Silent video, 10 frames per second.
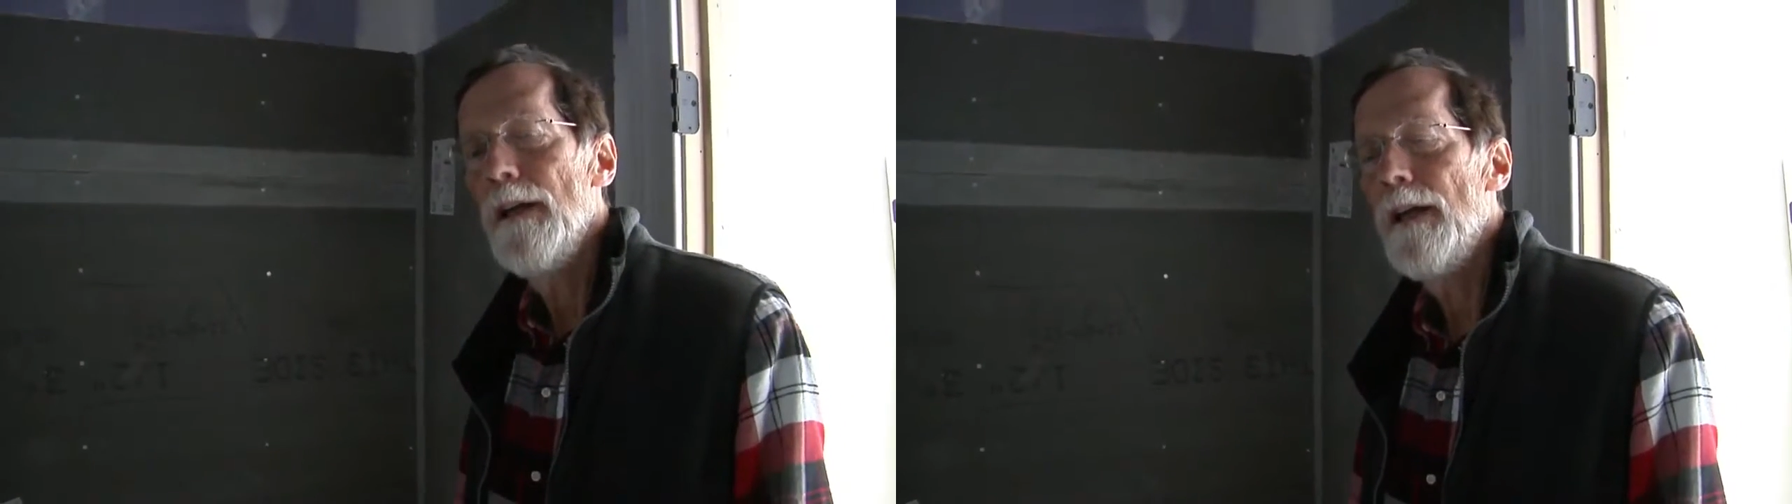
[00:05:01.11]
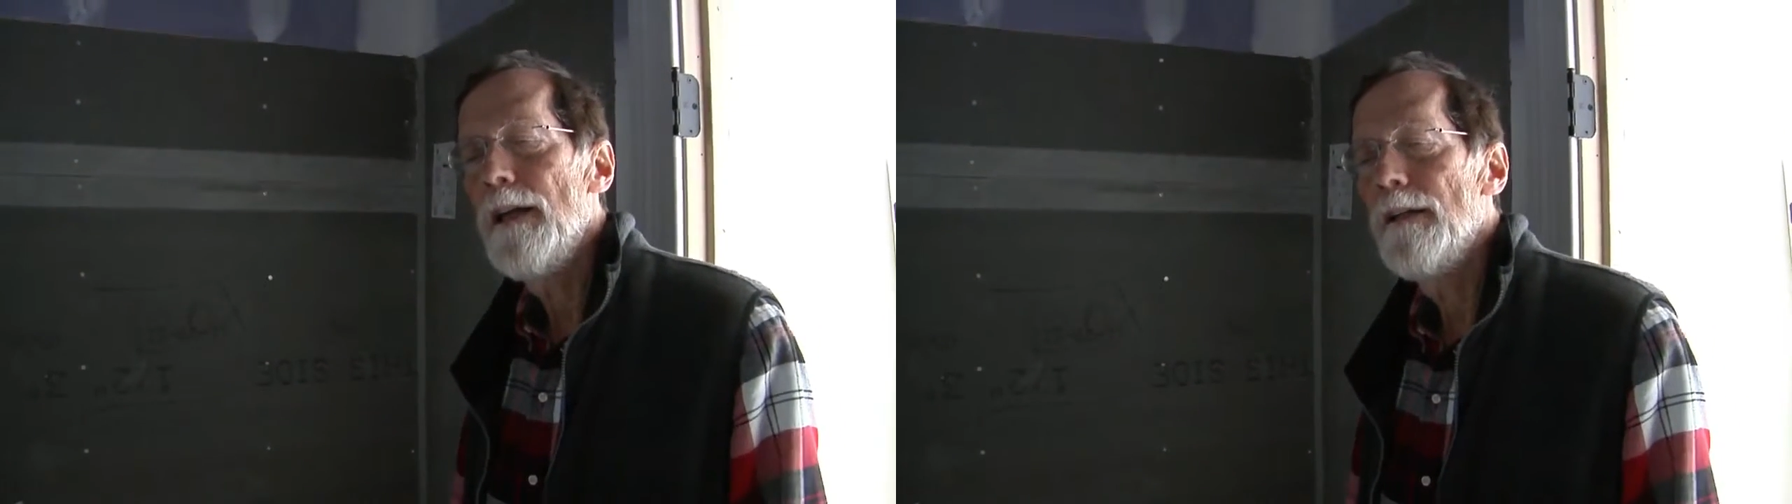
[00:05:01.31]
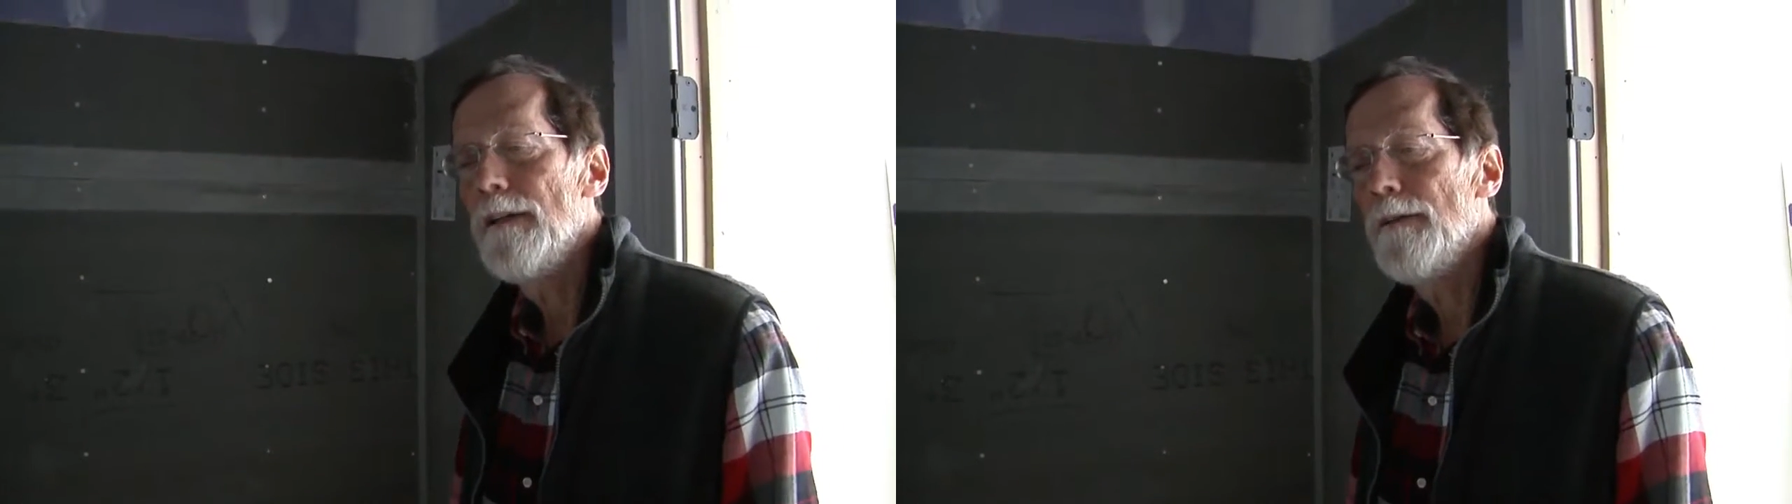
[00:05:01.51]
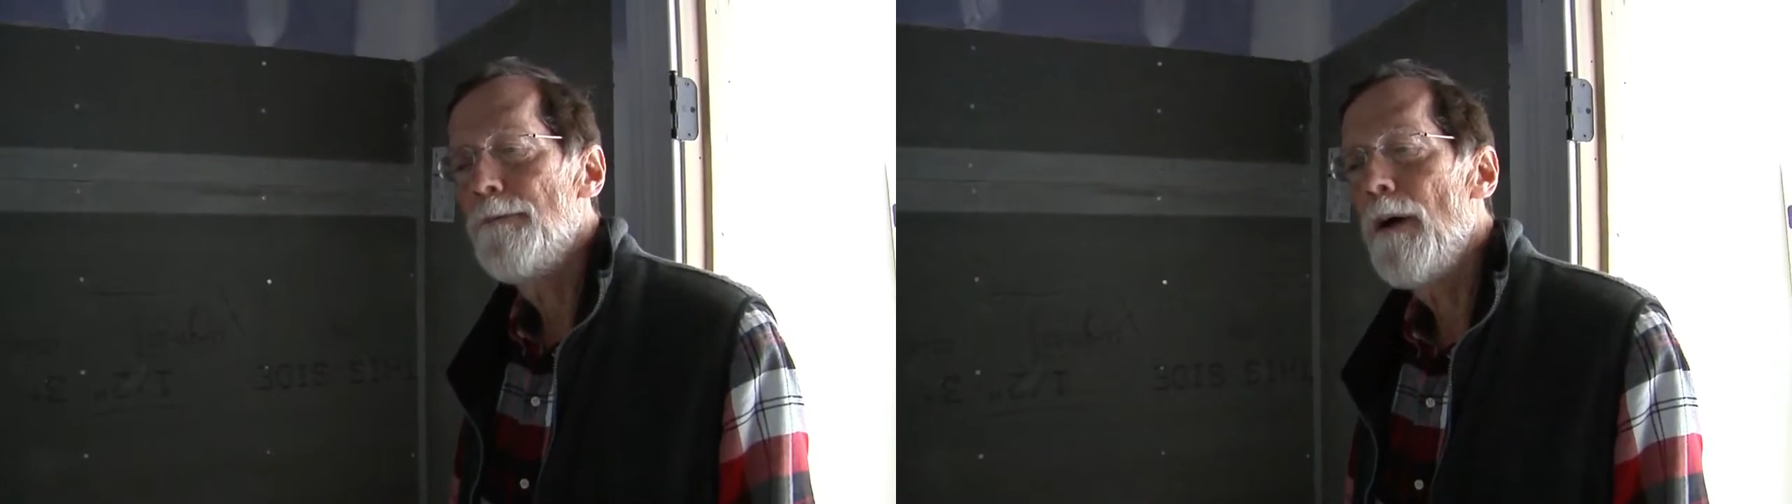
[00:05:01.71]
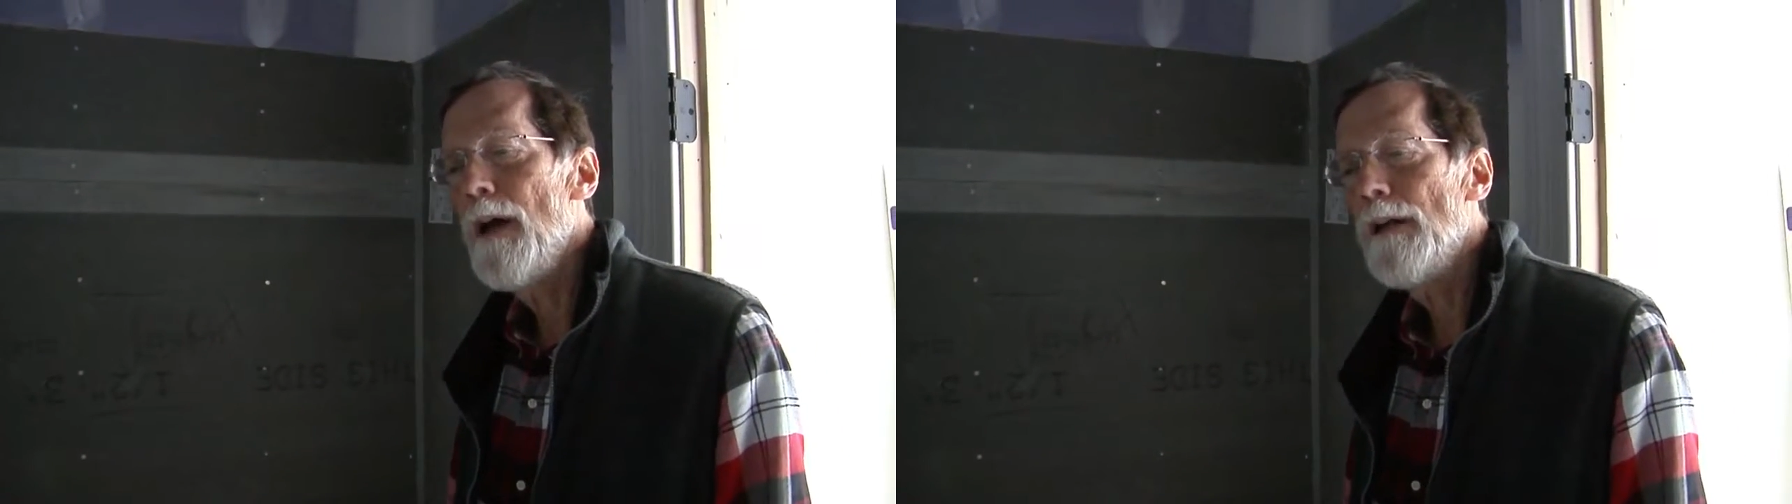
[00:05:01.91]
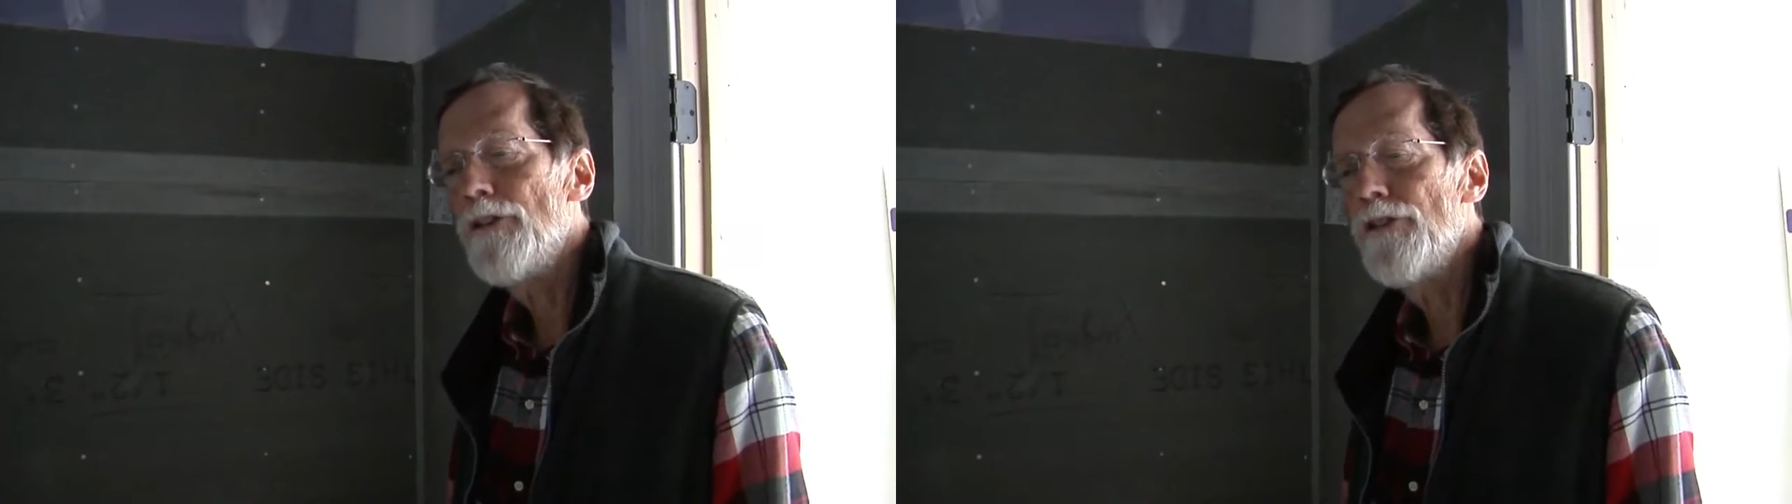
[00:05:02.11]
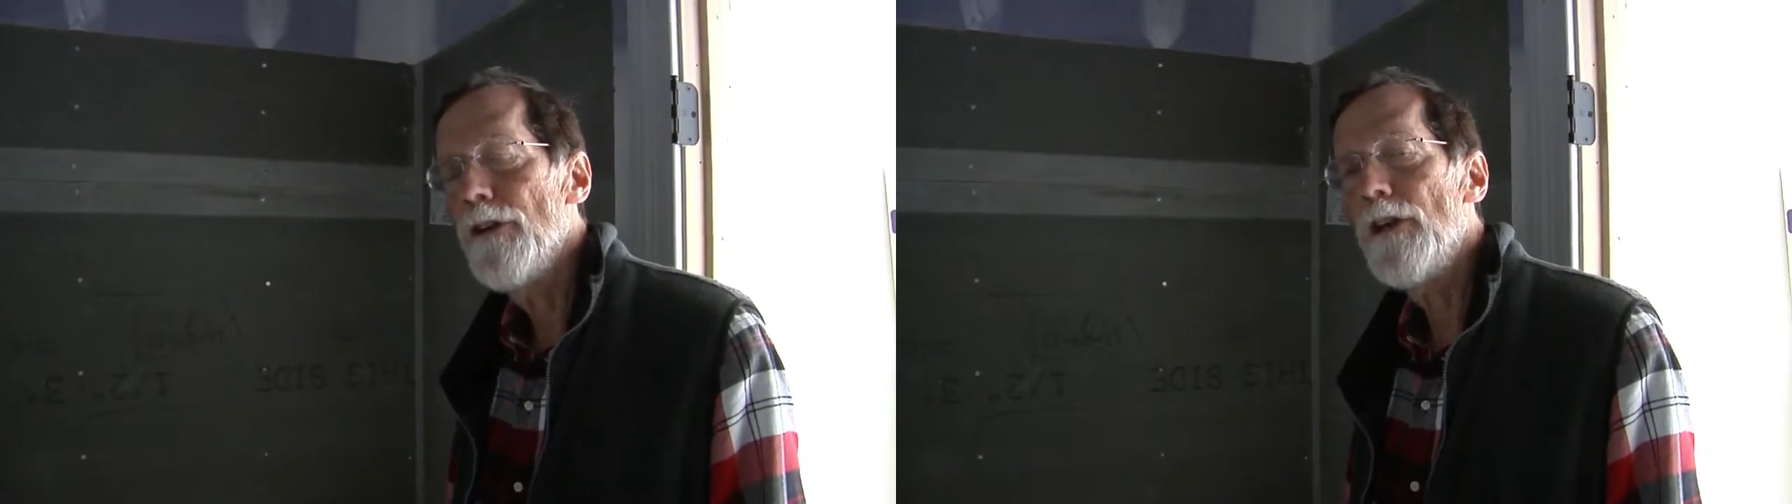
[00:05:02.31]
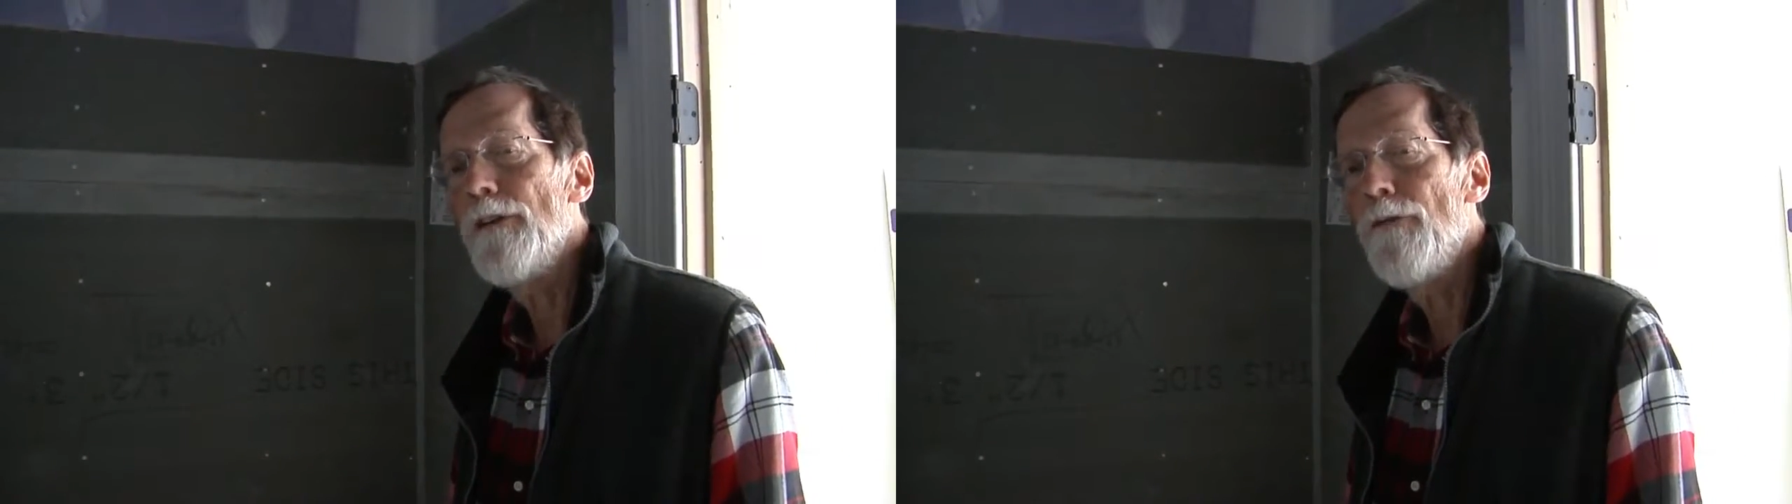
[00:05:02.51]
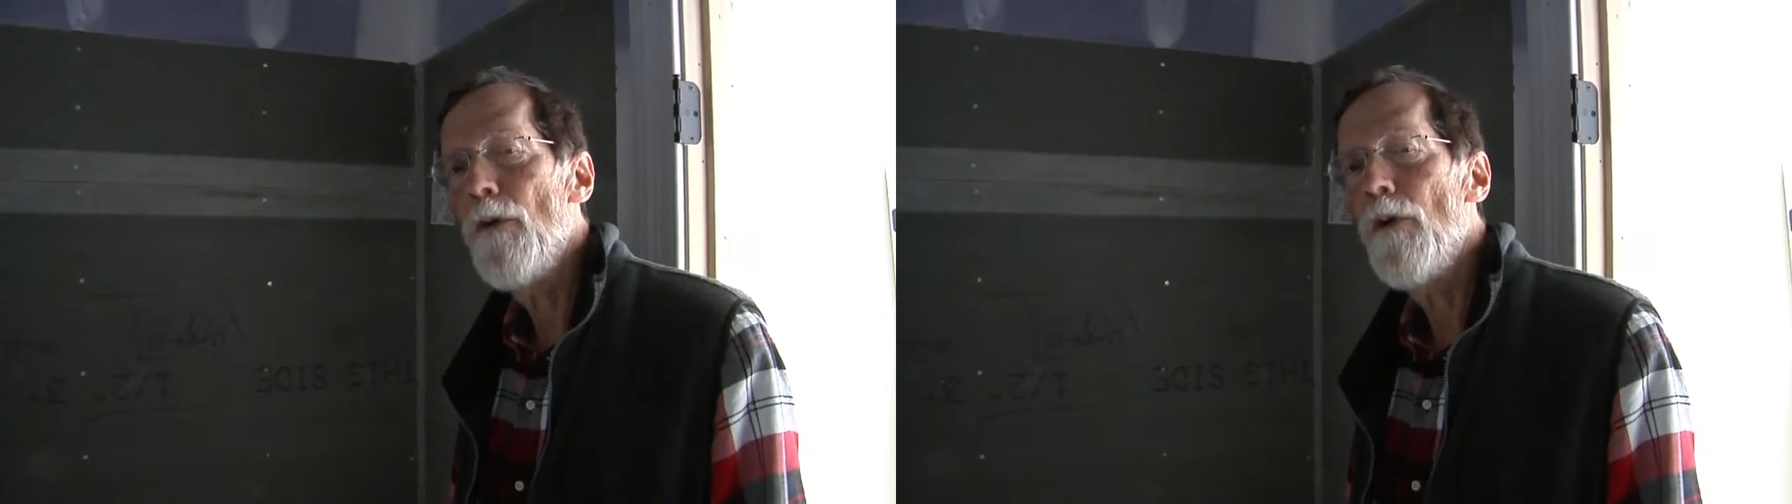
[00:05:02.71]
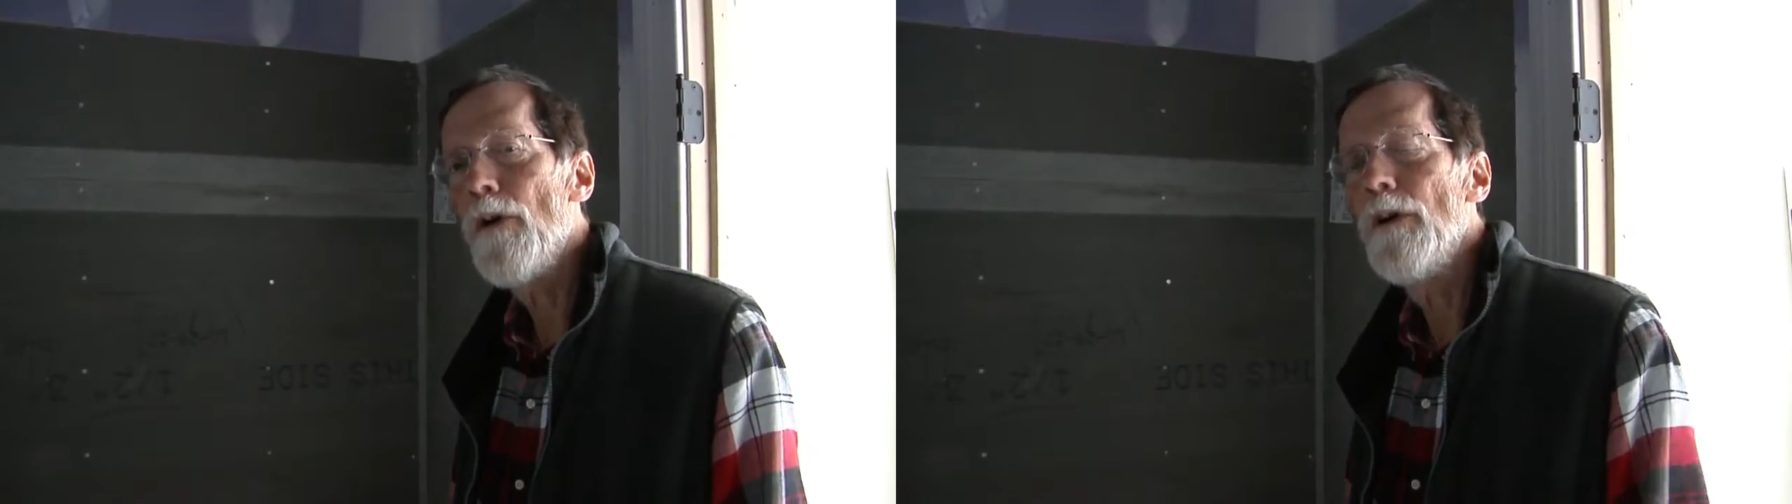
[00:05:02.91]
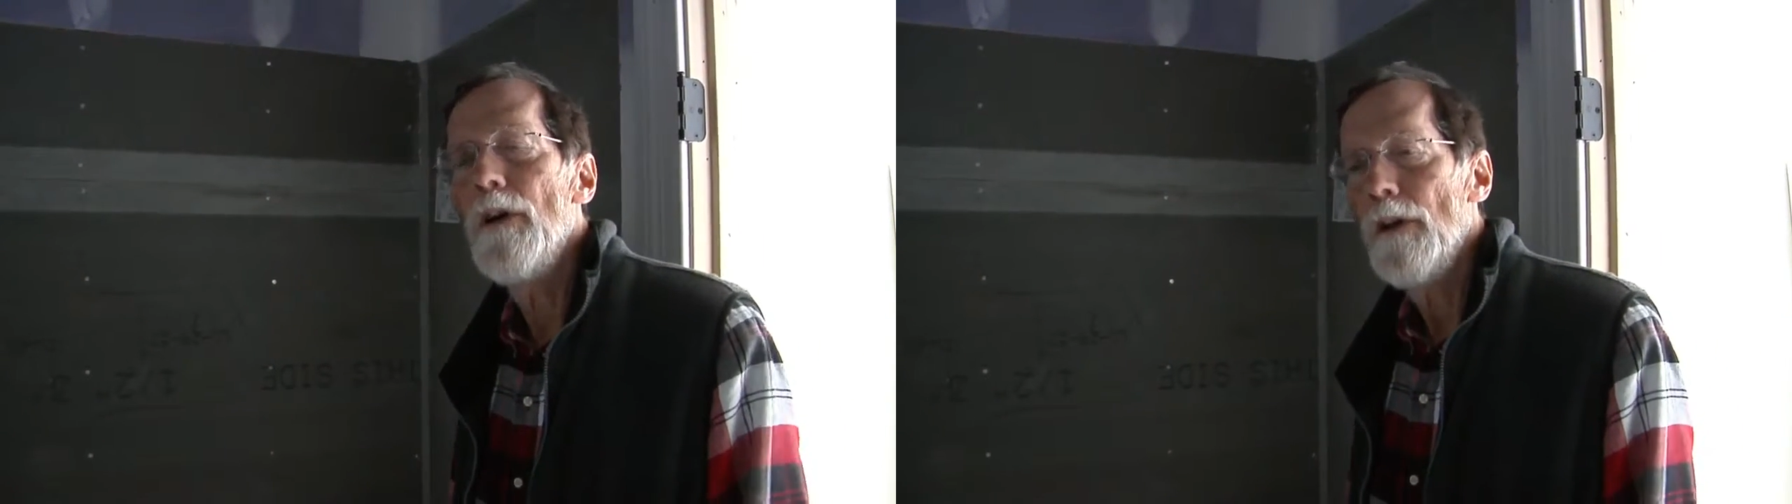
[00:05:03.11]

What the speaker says: and the product you're looking for,